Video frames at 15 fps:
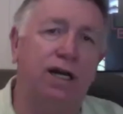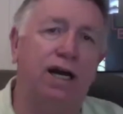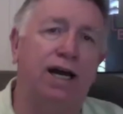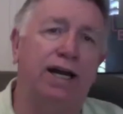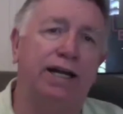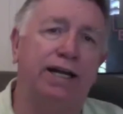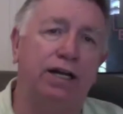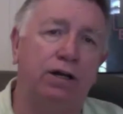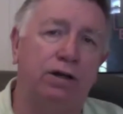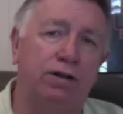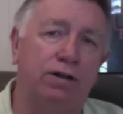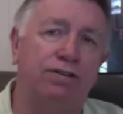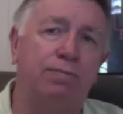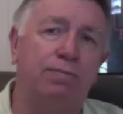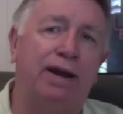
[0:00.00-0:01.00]
I can
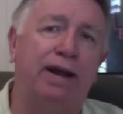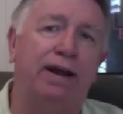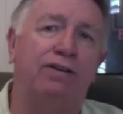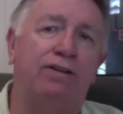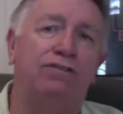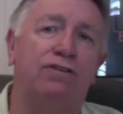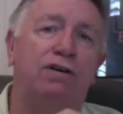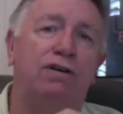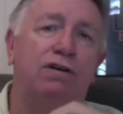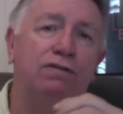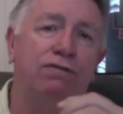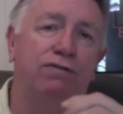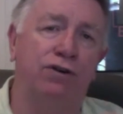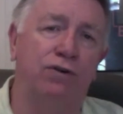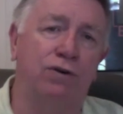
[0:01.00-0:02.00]
hold space
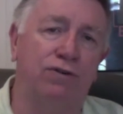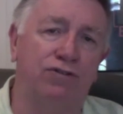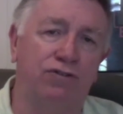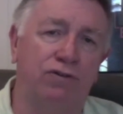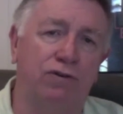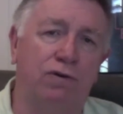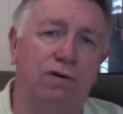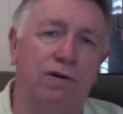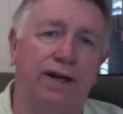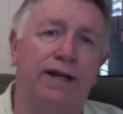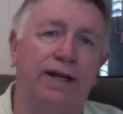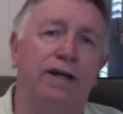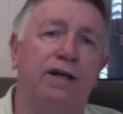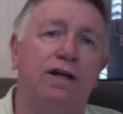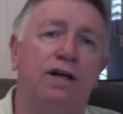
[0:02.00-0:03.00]
for your story.
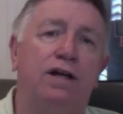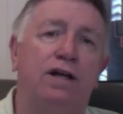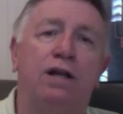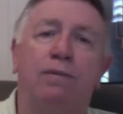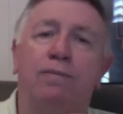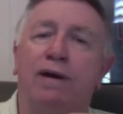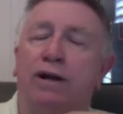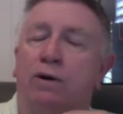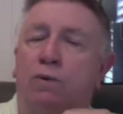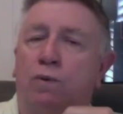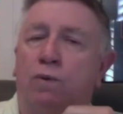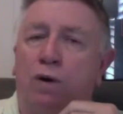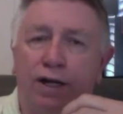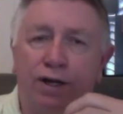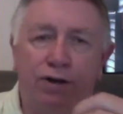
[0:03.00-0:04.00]
No matter
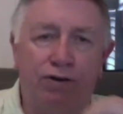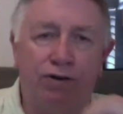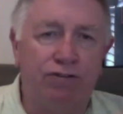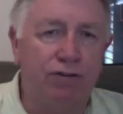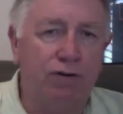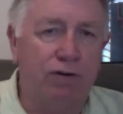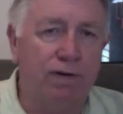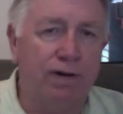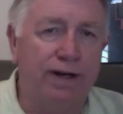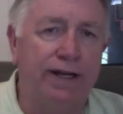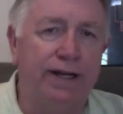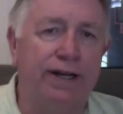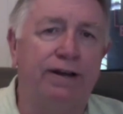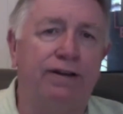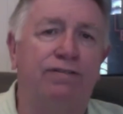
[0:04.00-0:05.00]
what your story
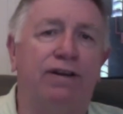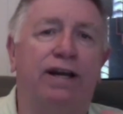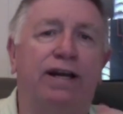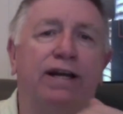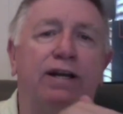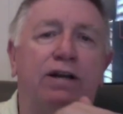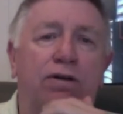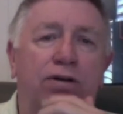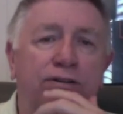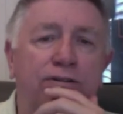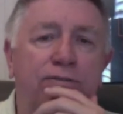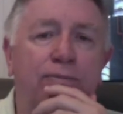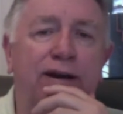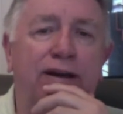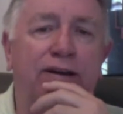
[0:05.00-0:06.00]
is, I can hold
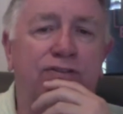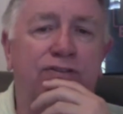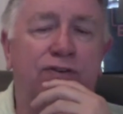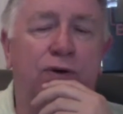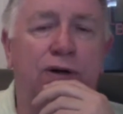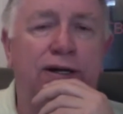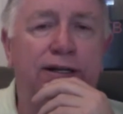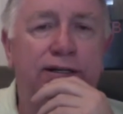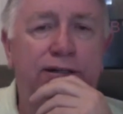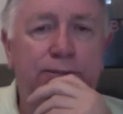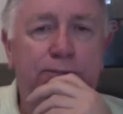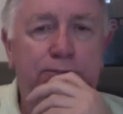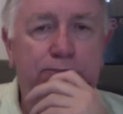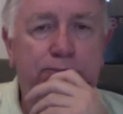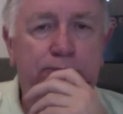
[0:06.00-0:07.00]
space for
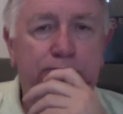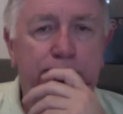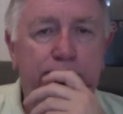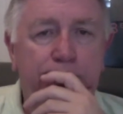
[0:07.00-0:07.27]
it.